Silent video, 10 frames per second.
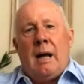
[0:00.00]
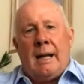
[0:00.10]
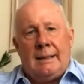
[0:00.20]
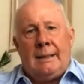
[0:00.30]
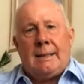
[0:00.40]

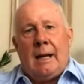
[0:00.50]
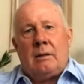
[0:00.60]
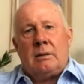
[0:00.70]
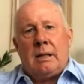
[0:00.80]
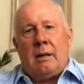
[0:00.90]
Andy
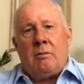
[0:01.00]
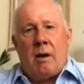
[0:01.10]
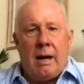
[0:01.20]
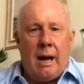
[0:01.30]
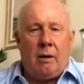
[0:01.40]
Townsend,
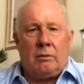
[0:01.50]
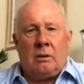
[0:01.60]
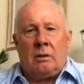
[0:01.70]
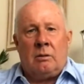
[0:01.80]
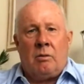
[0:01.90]
Ray
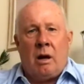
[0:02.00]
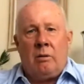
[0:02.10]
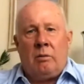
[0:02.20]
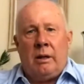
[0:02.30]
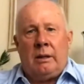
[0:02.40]
Houghton on the
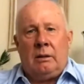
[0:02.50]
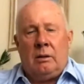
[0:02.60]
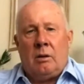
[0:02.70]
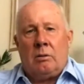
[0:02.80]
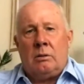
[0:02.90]
right wing,
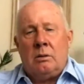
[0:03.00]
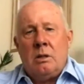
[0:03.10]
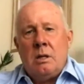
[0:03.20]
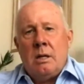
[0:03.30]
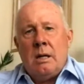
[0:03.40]

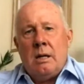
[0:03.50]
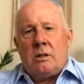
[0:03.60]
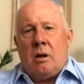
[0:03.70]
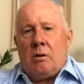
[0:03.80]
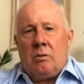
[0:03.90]

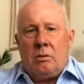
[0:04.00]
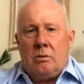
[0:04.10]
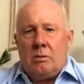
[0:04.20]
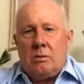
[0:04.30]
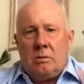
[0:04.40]
So
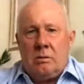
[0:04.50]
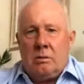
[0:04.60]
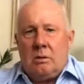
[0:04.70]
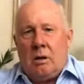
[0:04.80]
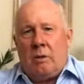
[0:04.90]

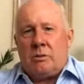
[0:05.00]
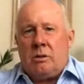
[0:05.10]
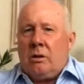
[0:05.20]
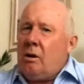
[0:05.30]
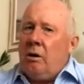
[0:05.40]

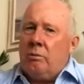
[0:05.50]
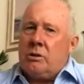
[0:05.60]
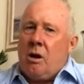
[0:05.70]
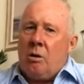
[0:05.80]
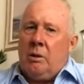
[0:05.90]
it
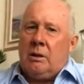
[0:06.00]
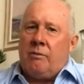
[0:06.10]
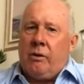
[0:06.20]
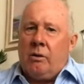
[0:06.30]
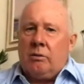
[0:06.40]
was going to be
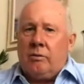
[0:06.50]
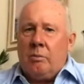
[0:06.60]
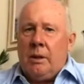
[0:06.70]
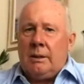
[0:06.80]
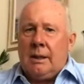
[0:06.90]
difficult
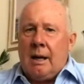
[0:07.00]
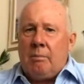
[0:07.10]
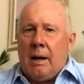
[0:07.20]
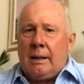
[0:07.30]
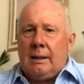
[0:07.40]
for me to
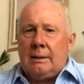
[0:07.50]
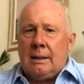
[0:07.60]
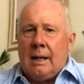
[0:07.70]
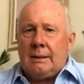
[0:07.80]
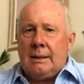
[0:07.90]
get back into
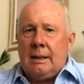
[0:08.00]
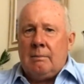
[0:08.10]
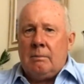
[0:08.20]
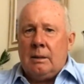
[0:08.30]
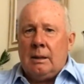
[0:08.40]
that
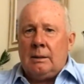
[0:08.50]
team.